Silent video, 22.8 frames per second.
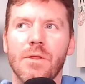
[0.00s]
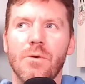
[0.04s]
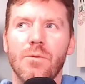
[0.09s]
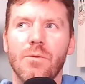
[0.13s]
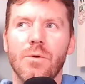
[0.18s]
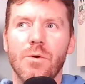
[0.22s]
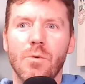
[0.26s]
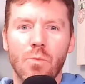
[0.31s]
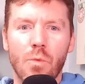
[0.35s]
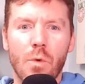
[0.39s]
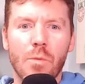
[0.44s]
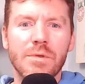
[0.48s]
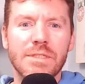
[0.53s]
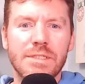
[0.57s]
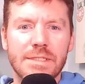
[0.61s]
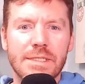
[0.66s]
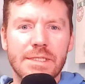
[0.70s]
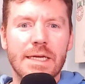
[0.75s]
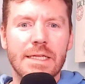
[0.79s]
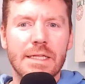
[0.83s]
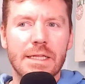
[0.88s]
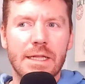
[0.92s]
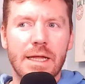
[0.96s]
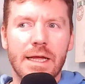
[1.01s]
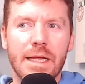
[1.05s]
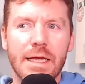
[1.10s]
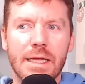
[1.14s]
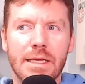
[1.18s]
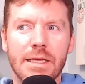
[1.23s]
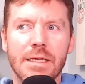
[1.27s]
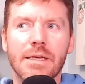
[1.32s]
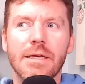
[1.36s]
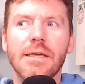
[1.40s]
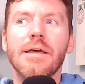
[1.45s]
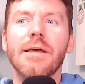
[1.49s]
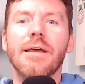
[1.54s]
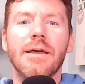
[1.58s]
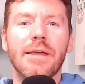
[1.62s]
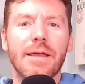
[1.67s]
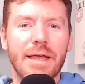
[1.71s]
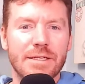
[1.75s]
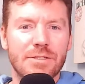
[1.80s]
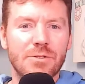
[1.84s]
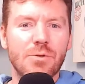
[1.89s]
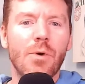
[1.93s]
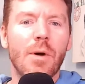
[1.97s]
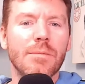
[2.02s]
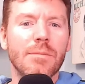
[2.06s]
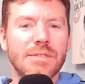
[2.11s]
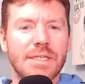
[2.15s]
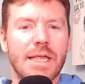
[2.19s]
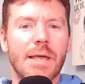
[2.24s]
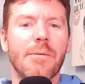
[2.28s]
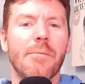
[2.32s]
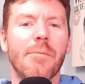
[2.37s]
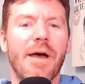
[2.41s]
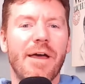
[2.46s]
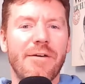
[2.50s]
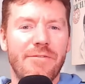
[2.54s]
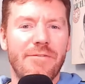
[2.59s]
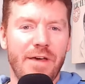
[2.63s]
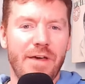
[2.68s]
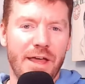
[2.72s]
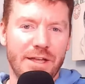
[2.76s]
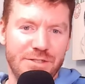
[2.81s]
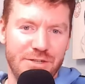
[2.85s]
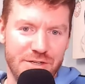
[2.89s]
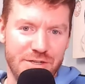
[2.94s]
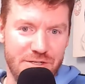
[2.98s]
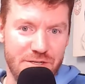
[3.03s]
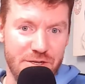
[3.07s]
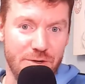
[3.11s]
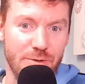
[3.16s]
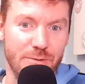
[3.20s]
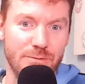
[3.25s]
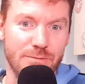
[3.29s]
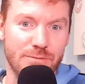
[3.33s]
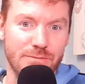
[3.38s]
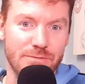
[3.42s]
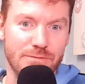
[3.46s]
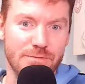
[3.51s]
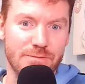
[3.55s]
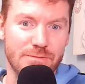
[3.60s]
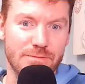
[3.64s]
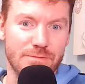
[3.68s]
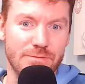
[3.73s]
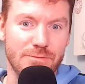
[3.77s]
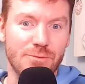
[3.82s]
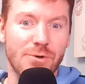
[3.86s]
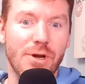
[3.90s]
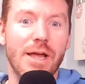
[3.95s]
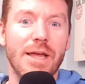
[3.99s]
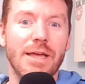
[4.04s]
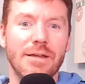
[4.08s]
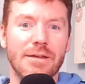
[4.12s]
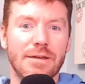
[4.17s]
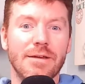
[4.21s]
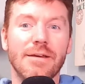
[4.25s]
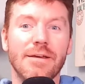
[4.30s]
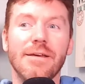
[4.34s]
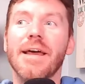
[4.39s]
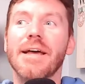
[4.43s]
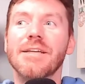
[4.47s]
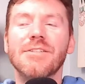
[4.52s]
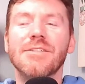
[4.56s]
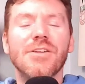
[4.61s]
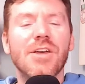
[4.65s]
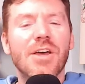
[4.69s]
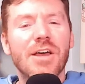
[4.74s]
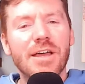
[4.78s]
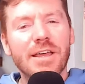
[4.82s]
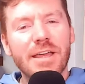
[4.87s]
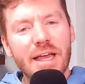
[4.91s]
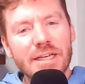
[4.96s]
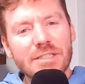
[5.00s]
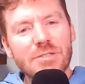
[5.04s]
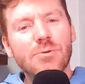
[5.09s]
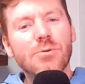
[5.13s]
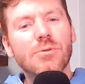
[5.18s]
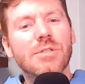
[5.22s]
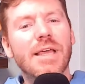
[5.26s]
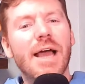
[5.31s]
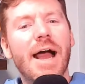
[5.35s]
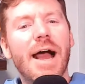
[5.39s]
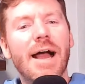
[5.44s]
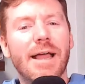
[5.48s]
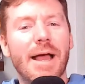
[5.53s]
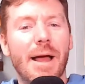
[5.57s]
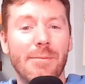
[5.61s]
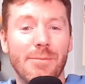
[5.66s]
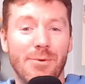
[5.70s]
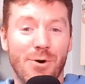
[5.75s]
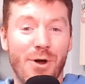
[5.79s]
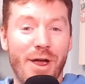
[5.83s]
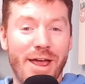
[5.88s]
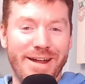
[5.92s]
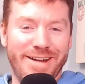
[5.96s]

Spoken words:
Would a woman say like, guess who I'm slamming my vag into? Right? Guess whose cock I'm grinding?